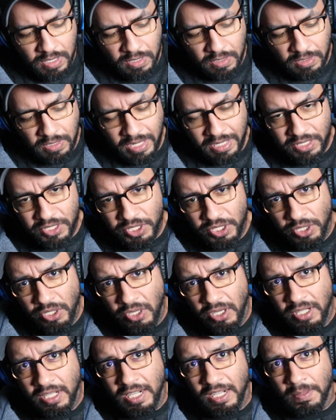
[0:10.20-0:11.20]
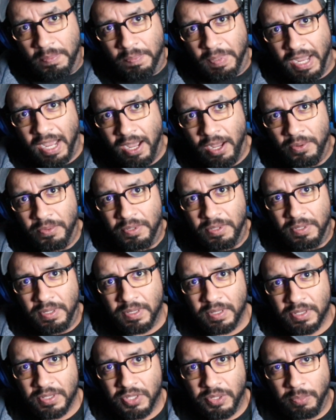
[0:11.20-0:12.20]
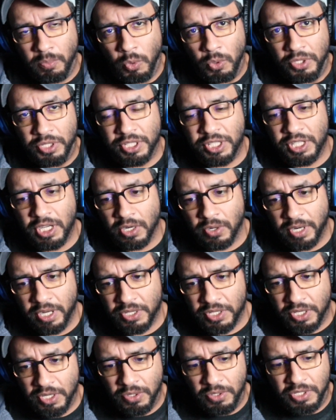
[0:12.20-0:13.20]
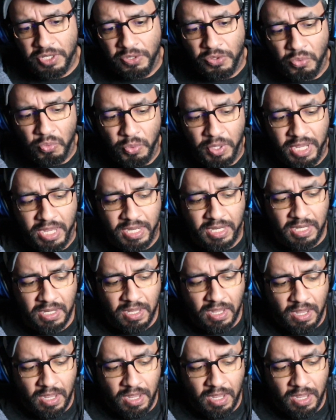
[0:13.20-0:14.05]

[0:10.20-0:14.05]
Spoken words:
Let's talk about some more serious news of the week.